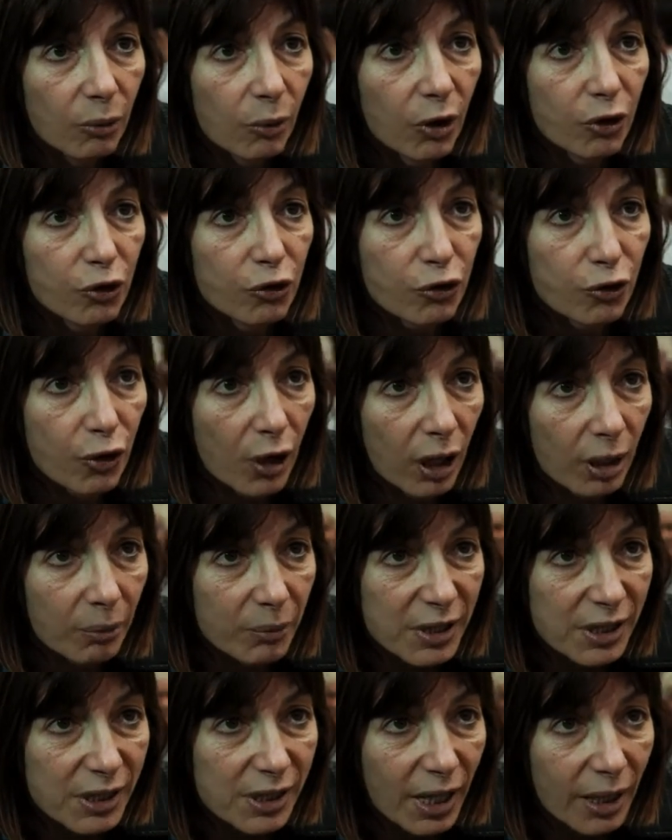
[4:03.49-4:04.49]
what
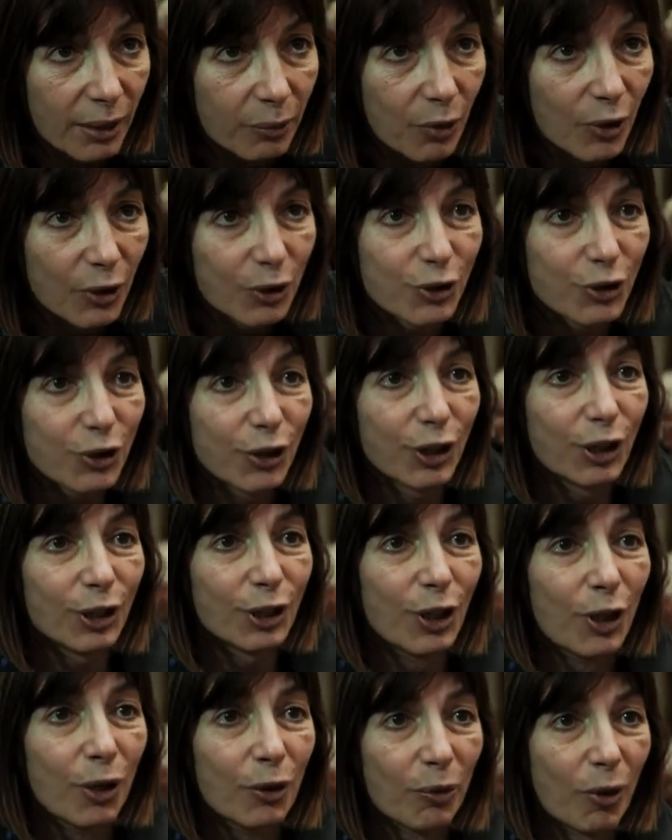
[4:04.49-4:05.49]
dramas they're
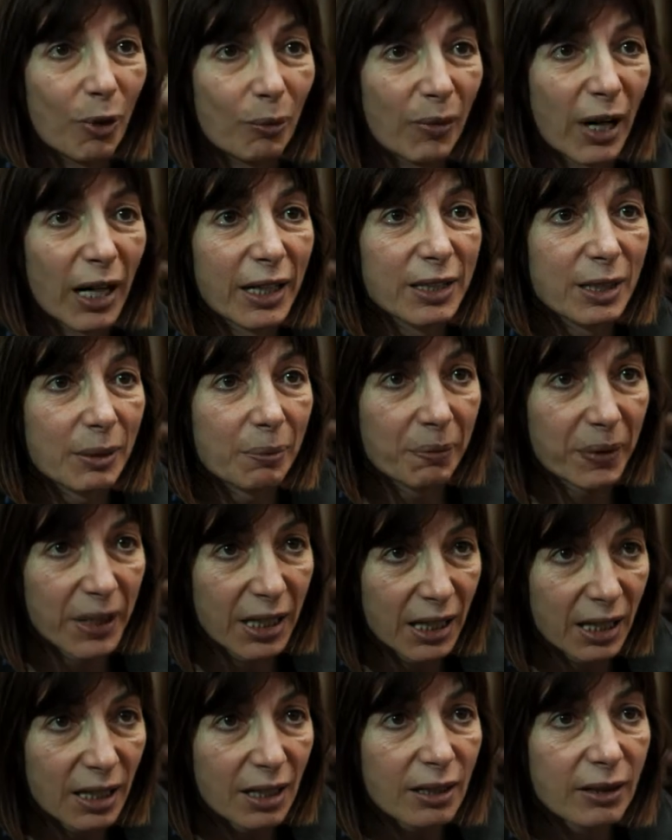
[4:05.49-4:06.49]
watching, what might
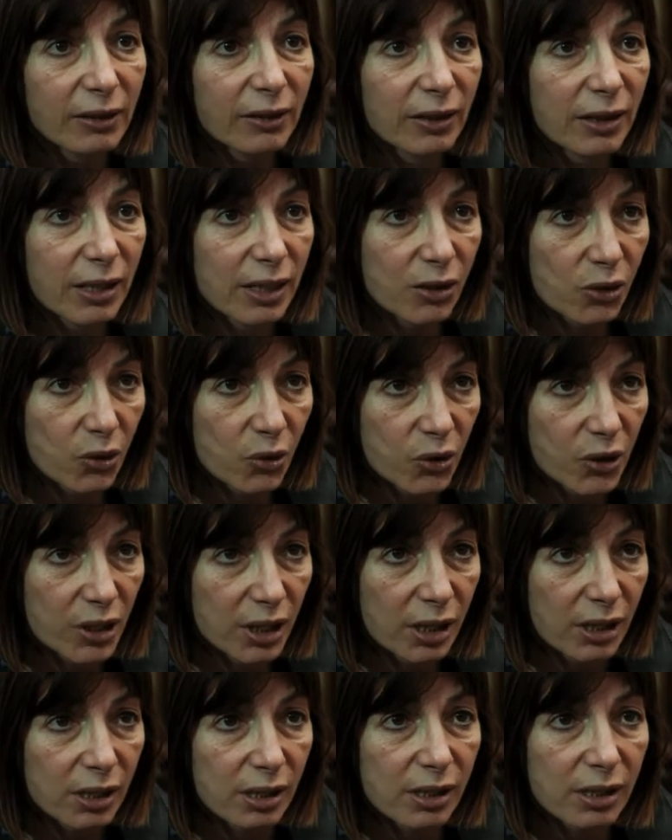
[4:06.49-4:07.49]
appeal to this
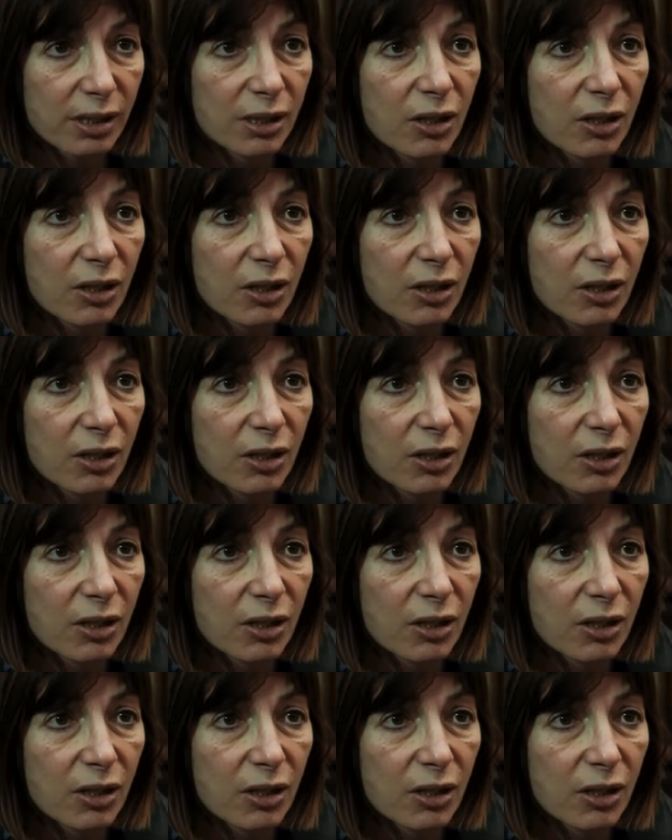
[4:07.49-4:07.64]
audience.